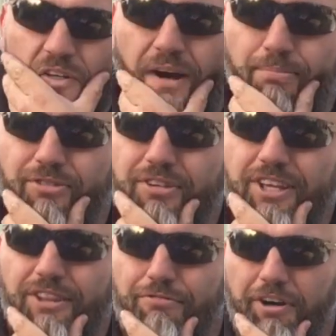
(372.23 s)
drops
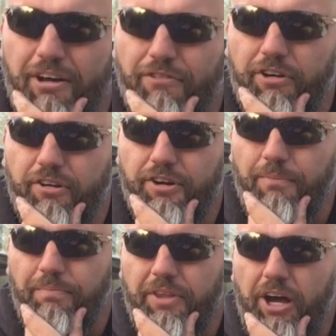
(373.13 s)
in the 500.
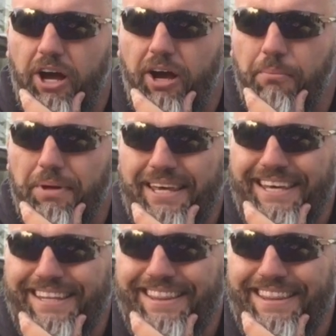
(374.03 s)

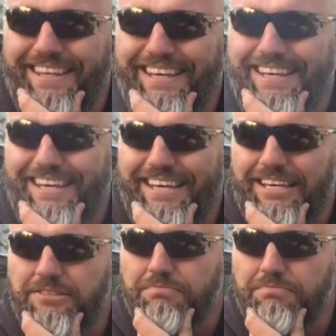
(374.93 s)
In the